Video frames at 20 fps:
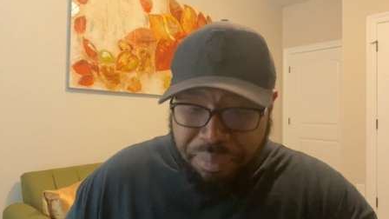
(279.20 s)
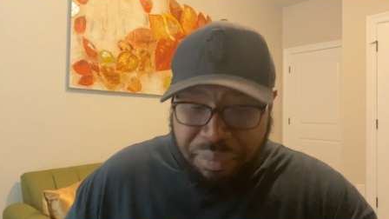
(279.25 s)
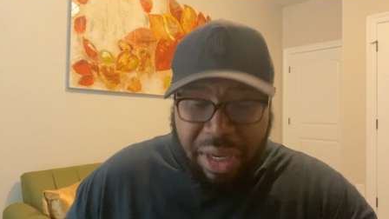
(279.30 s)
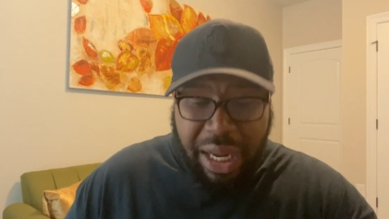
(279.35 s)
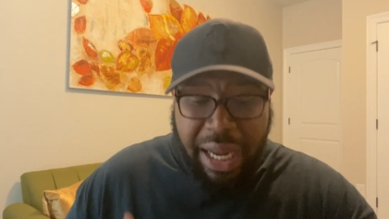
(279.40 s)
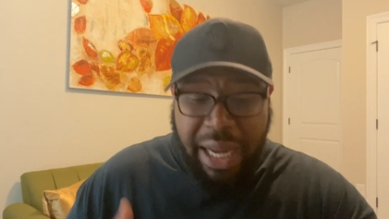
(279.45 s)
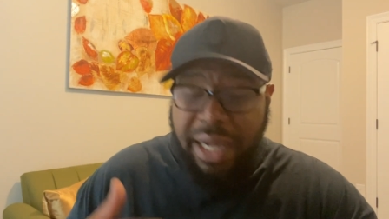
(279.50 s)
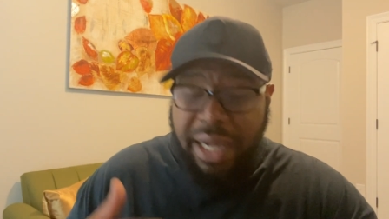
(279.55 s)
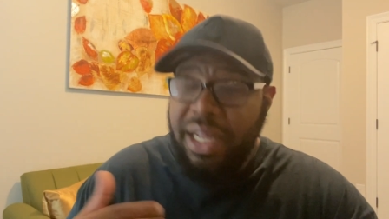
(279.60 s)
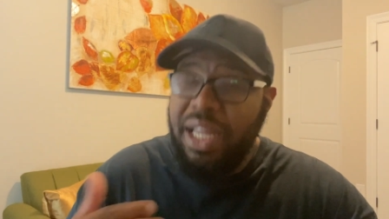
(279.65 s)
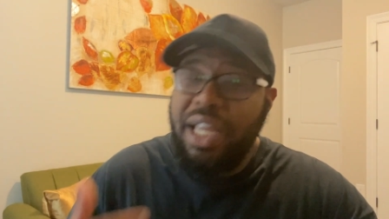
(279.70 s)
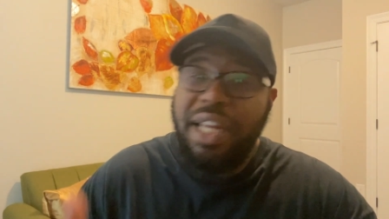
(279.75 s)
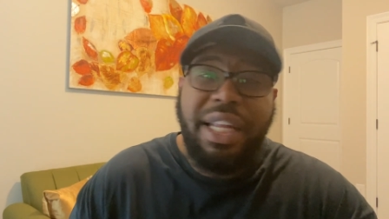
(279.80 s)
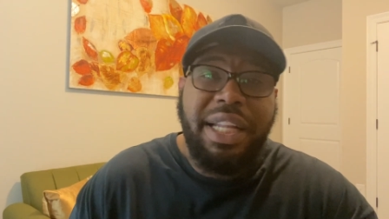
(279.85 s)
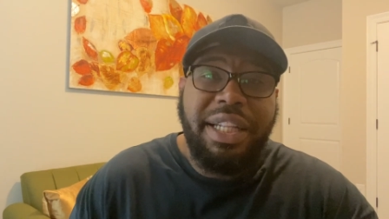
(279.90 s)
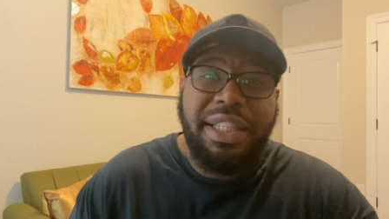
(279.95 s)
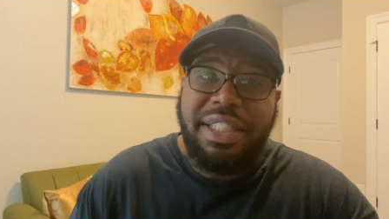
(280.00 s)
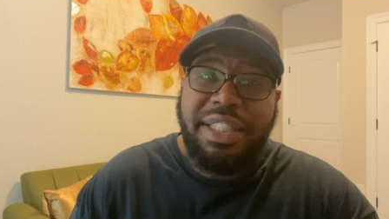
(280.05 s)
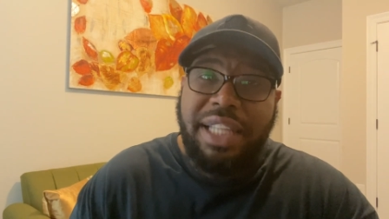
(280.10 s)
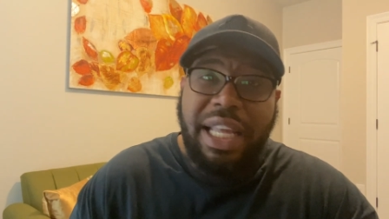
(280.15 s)
And he
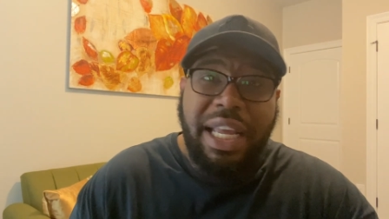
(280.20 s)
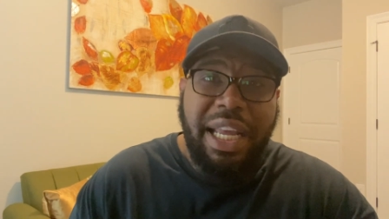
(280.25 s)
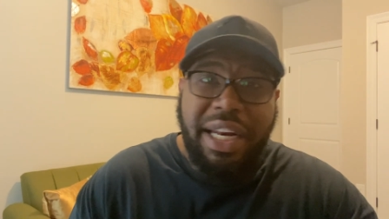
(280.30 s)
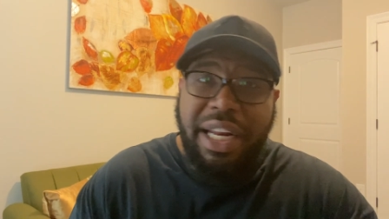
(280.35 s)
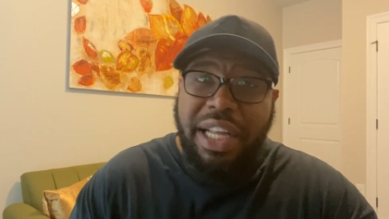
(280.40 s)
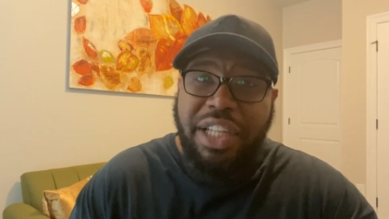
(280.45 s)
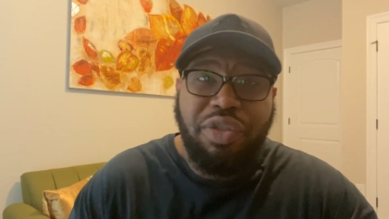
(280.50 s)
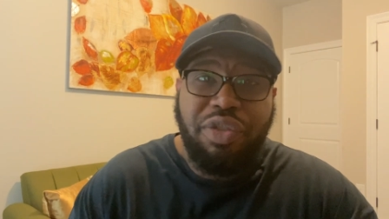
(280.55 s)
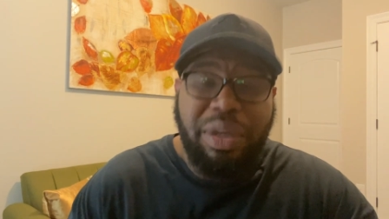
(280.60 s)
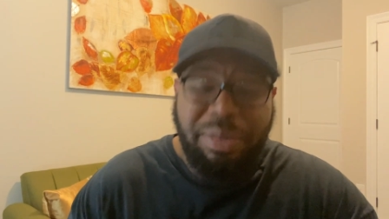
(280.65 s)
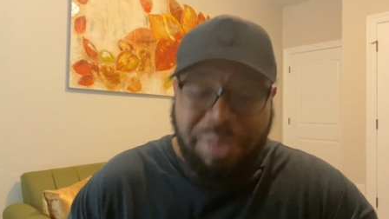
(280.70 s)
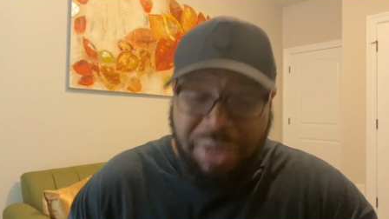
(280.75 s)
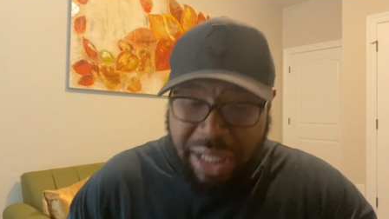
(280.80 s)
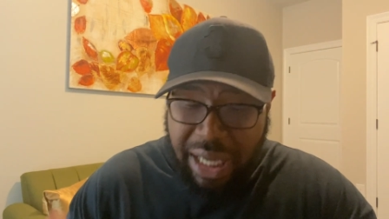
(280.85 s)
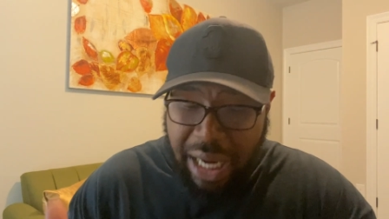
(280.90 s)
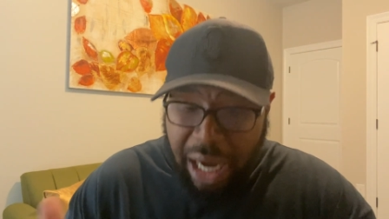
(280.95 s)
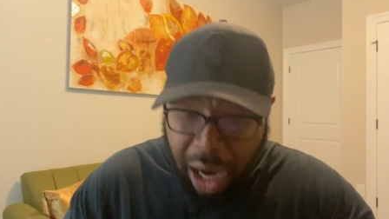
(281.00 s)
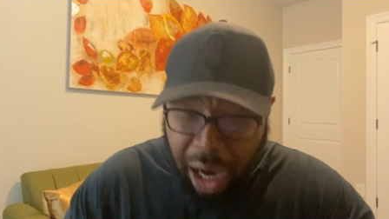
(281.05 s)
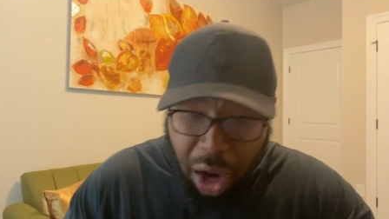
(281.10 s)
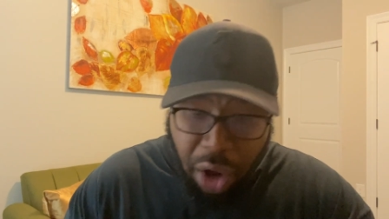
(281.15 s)
didn't say in that scripture
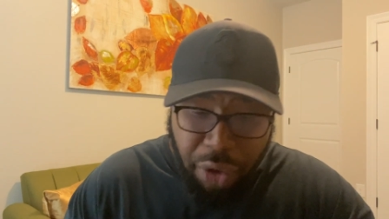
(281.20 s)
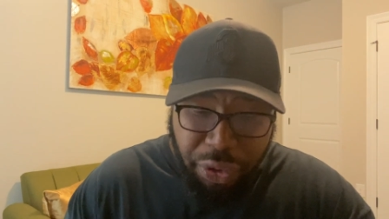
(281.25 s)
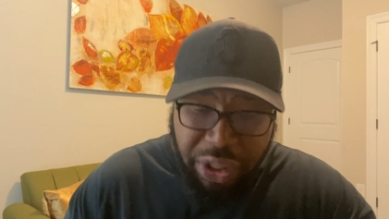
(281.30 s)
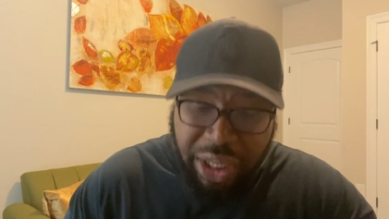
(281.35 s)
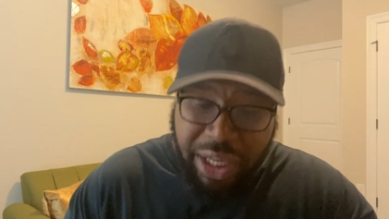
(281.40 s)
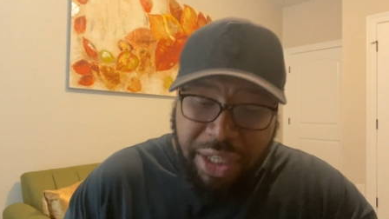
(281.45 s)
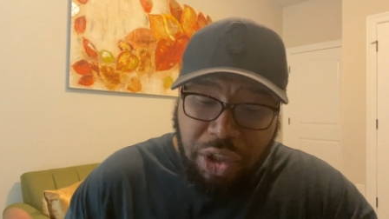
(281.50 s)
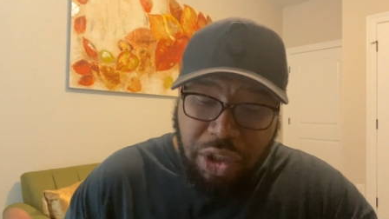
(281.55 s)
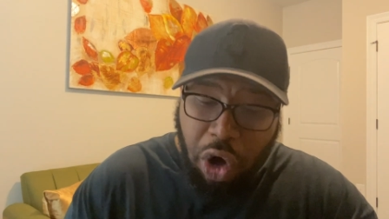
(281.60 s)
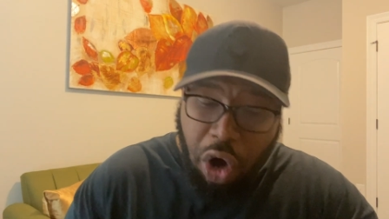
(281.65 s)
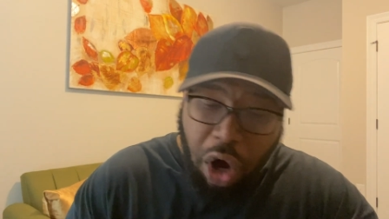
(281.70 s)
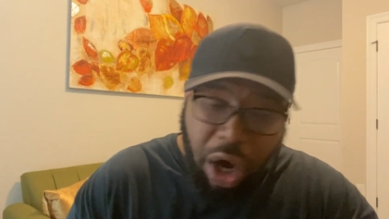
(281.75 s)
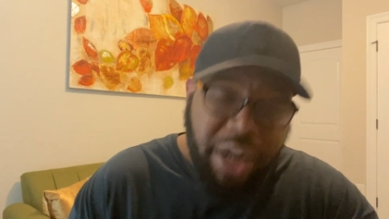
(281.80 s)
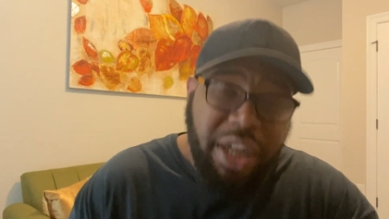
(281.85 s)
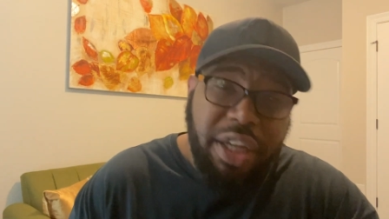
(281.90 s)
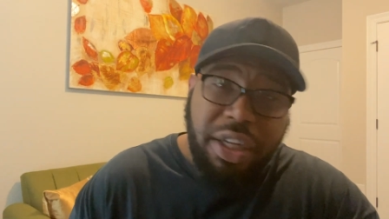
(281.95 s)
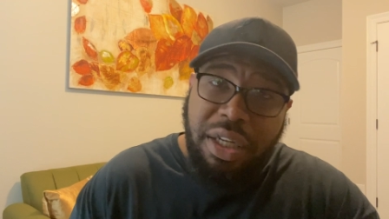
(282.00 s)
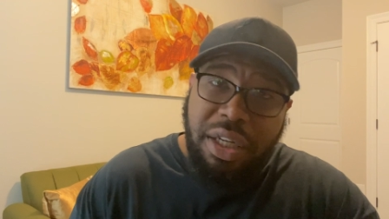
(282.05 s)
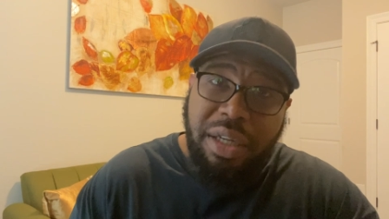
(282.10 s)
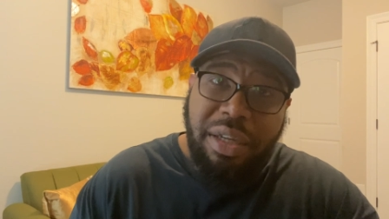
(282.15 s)
that all things are
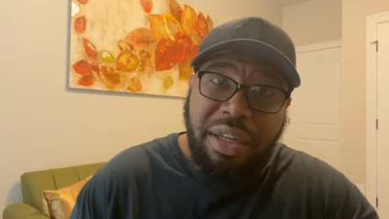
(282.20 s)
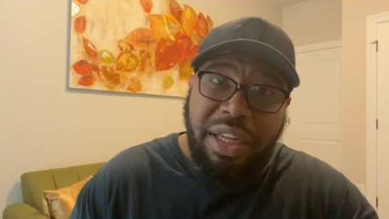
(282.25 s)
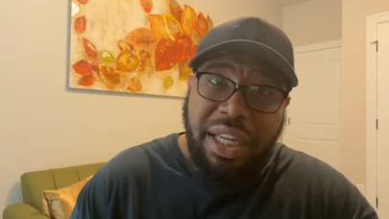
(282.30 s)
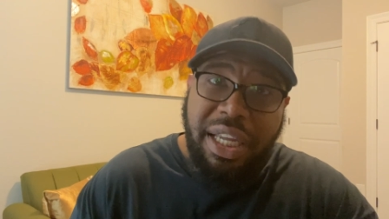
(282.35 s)
good.